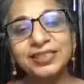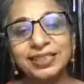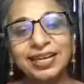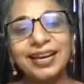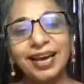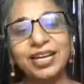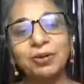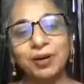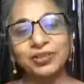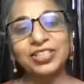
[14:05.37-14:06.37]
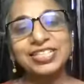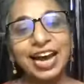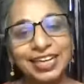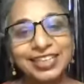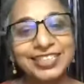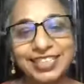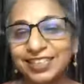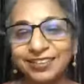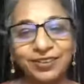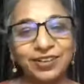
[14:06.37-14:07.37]
that I like about this
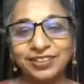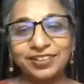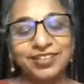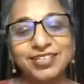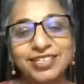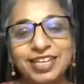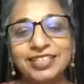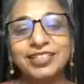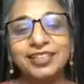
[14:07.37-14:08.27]
IAT is that